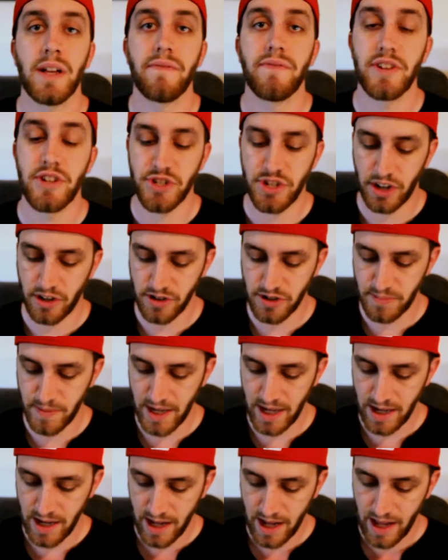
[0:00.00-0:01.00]
of the shutter
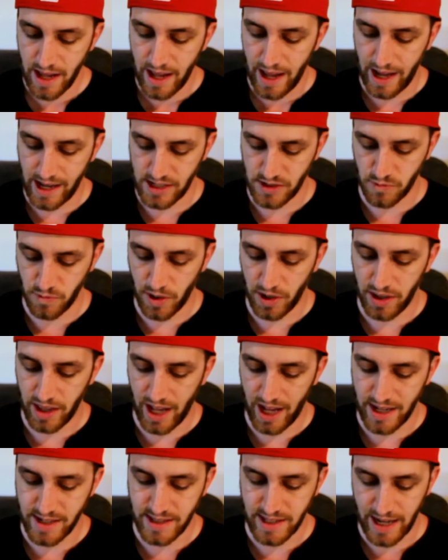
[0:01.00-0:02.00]
speed, as well
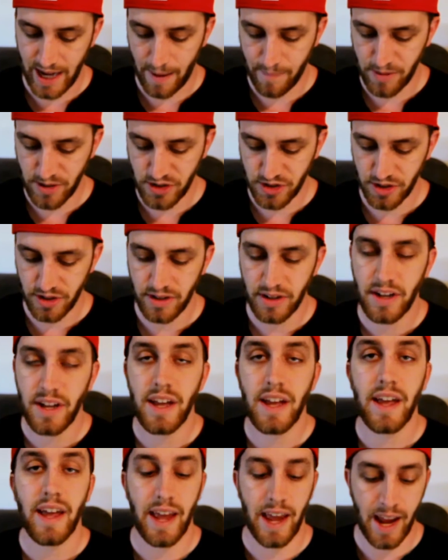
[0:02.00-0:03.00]
as the aperture.
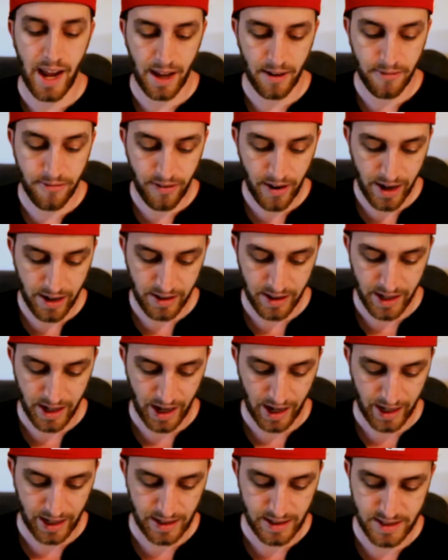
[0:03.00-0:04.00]
And finally,
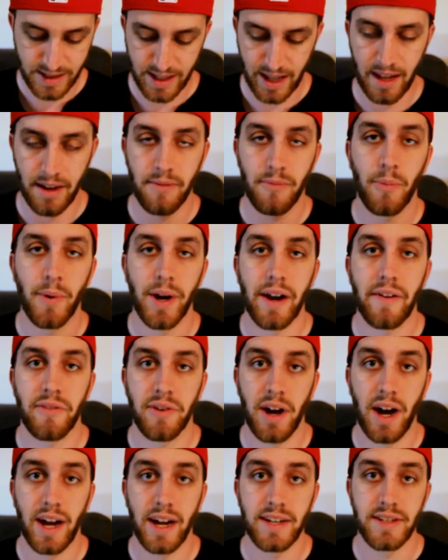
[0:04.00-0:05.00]
I can set whatever
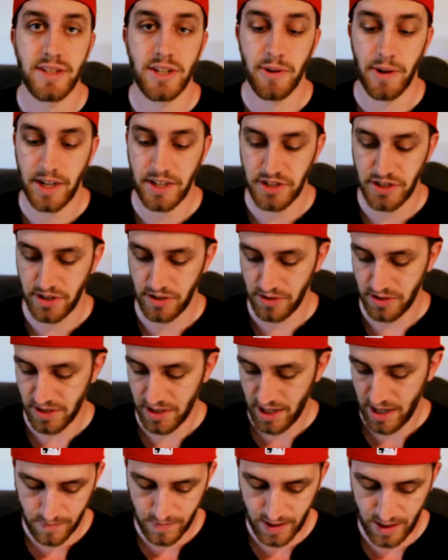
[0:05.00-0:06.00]
ISO I choose.
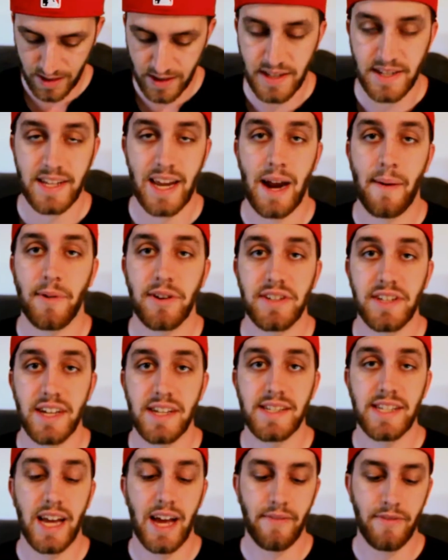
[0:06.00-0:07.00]
This camera
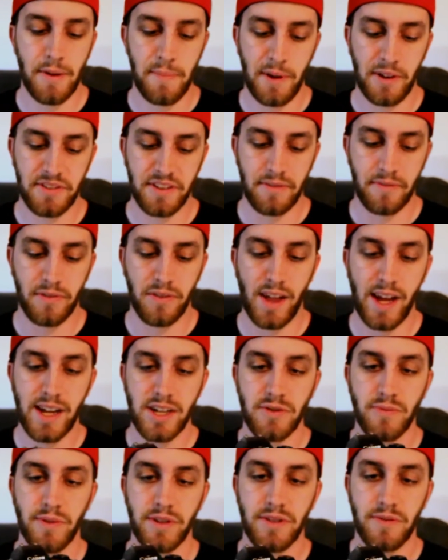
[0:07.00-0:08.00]
does have a built-in
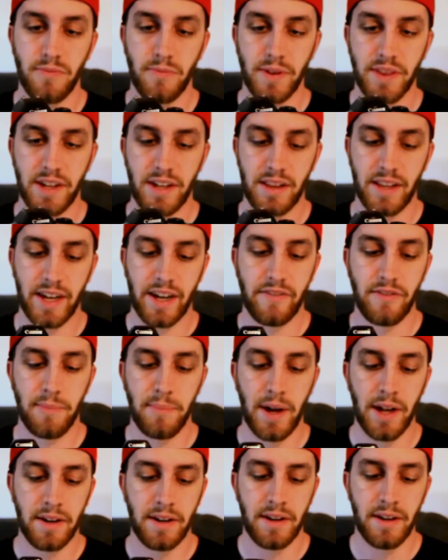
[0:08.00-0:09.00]
flash, which with the click of a
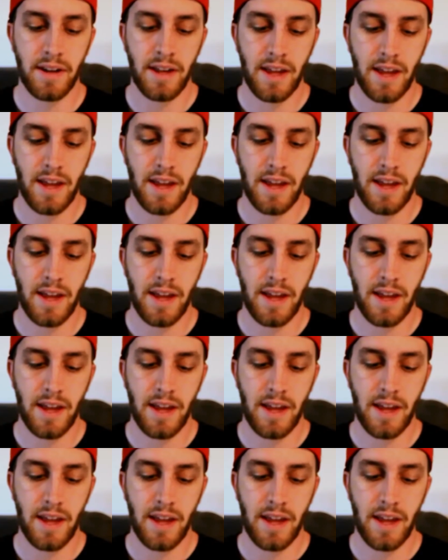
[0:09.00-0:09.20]
button,